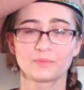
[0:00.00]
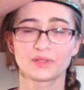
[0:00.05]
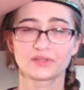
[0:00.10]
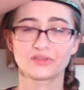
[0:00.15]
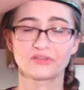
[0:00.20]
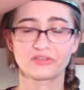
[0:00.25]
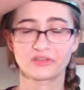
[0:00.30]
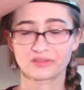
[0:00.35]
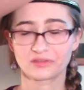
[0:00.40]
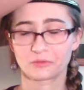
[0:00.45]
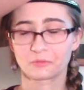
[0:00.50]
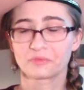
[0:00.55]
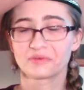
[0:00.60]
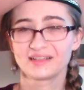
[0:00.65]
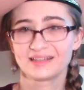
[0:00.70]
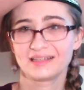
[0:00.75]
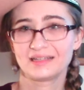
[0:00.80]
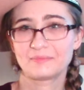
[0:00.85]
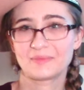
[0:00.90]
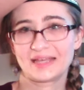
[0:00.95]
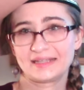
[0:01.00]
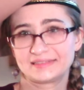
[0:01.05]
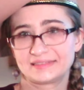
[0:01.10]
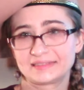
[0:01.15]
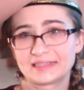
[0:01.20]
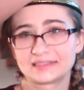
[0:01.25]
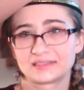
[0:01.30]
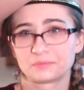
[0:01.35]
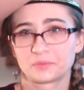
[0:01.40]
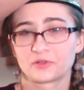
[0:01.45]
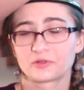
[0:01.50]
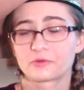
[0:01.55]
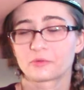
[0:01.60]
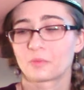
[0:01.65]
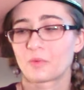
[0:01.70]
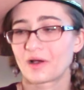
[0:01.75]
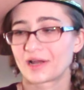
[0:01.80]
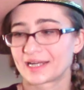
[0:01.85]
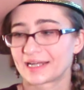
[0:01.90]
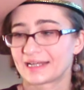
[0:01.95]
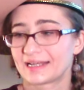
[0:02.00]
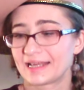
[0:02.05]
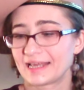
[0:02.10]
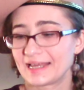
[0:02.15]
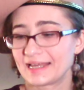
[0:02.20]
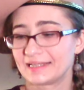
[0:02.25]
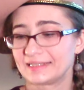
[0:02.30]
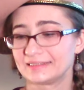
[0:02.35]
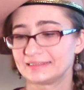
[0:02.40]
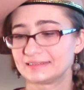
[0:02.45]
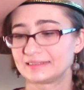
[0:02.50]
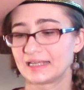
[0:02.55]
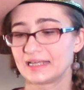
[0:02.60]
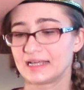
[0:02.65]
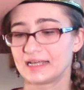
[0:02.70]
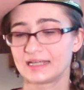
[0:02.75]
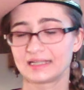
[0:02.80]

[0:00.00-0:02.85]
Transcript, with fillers: But the thing that really makes this book what it is